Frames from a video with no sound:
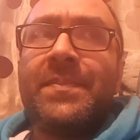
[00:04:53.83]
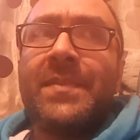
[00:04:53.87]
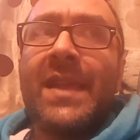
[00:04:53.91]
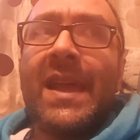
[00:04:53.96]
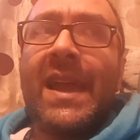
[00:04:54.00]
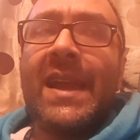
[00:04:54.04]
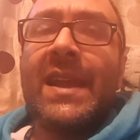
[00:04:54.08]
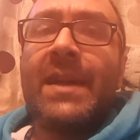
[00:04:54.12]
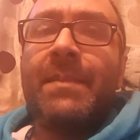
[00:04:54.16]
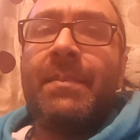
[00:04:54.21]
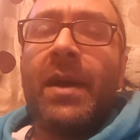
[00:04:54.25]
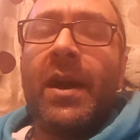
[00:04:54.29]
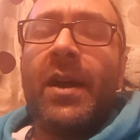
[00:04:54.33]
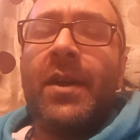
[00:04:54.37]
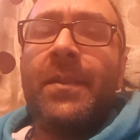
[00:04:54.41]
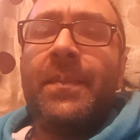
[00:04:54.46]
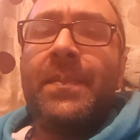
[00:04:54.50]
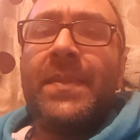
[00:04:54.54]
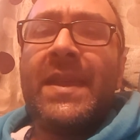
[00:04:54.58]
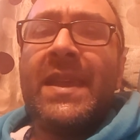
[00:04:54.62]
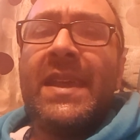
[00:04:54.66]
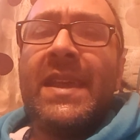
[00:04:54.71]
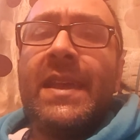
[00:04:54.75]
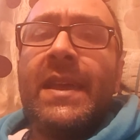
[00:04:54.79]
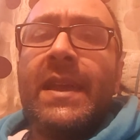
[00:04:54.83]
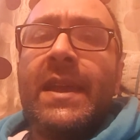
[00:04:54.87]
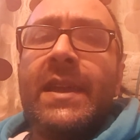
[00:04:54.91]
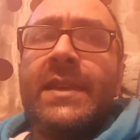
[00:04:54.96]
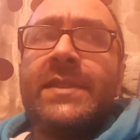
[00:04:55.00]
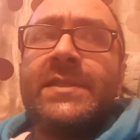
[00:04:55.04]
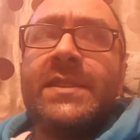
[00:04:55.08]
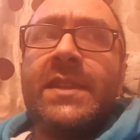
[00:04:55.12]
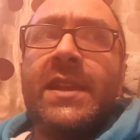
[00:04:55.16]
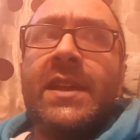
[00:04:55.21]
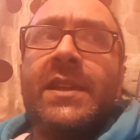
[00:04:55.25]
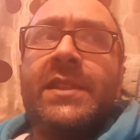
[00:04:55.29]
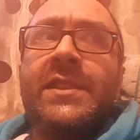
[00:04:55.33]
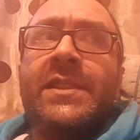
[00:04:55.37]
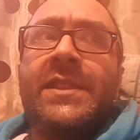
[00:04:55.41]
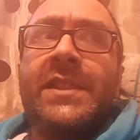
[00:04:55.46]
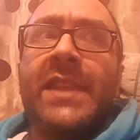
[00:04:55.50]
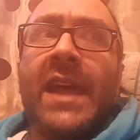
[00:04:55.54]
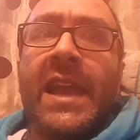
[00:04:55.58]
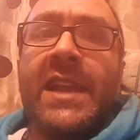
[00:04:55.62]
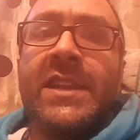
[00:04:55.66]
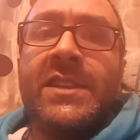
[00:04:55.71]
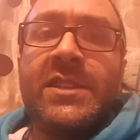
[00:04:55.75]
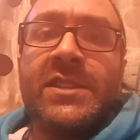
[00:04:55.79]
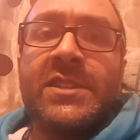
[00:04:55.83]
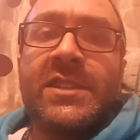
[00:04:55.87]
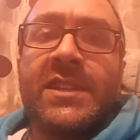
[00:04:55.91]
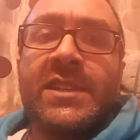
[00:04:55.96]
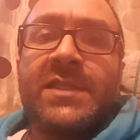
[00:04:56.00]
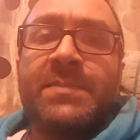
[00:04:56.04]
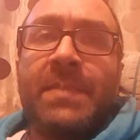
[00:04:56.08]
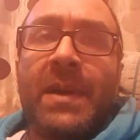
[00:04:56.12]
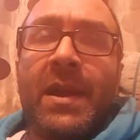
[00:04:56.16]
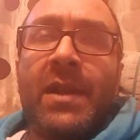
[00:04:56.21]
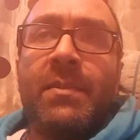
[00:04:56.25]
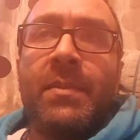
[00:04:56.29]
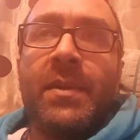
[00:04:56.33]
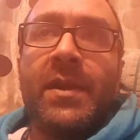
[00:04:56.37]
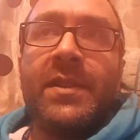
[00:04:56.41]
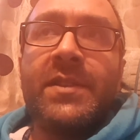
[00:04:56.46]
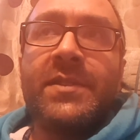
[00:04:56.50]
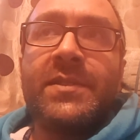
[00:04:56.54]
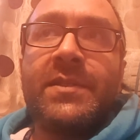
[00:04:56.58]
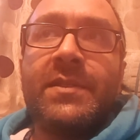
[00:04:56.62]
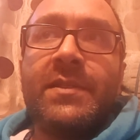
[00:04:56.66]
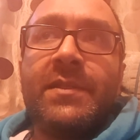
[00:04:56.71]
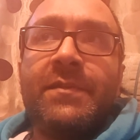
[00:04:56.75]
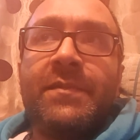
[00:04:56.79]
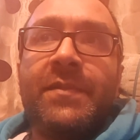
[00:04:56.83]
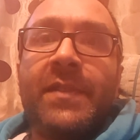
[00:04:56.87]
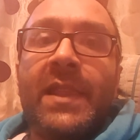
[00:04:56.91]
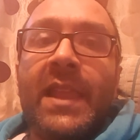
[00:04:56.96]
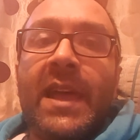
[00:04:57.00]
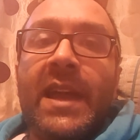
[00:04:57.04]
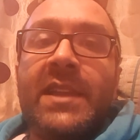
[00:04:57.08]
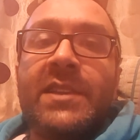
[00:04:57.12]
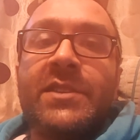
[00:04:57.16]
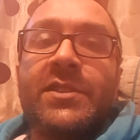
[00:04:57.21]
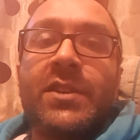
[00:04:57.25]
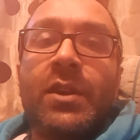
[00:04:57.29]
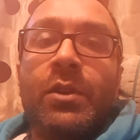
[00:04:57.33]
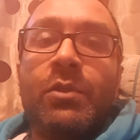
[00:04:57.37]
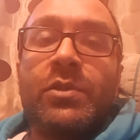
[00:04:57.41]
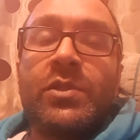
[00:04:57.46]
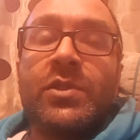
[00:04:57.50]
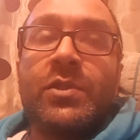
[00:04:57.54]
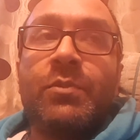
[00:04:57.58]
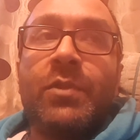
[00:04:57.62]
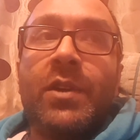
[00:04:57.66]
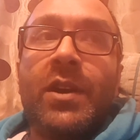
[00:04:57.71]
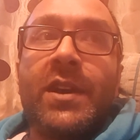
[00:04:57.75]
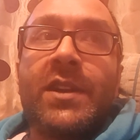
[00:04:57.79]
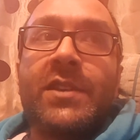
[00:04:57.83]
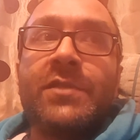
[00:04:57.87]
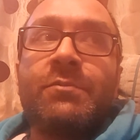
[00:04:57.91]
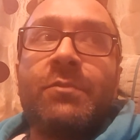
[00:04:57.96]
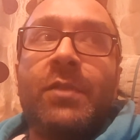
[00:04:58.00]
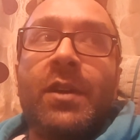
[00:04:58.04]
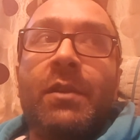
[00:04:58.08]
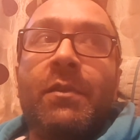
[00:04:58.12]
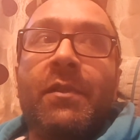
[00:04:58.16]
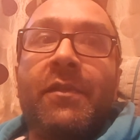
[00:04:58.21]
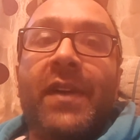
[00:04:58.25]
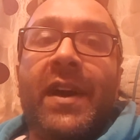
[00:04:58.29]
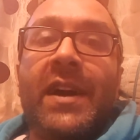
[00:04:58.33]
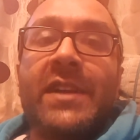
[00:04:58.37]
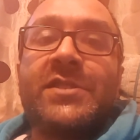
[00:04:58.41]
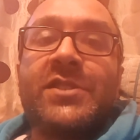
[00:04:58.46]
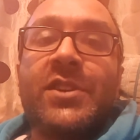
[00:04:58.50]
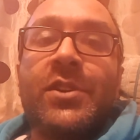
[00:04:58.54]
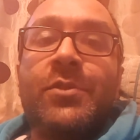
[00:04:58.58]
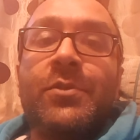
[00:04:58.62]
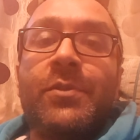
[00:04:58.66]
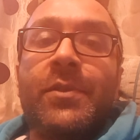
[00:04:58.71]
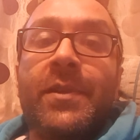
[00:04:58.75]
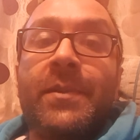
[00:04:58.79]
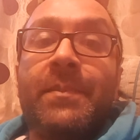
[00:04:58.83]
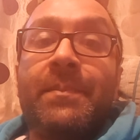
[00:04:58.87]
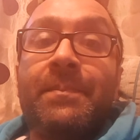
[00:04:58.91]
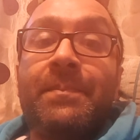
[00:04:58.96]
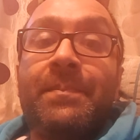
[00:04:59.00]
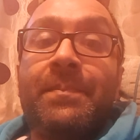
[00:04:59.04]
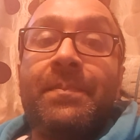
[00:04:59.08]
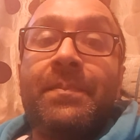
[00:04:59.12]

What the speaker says: Hang about, isn't it a dangerous experiment for letting social workers work with our children?